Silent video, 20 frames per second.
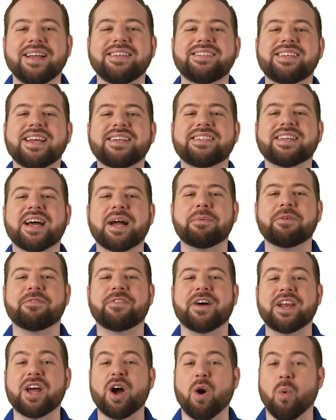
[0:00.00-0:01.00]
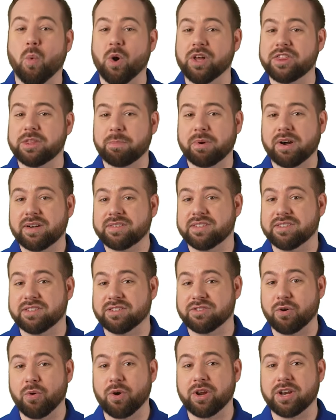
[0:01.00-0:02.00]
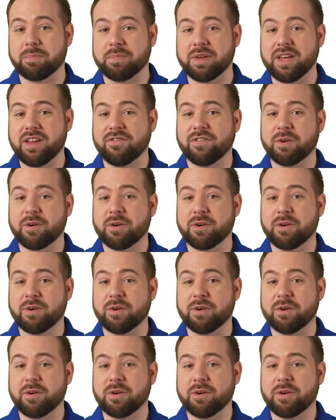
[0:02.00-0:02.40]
Take time to find out what the process is going to be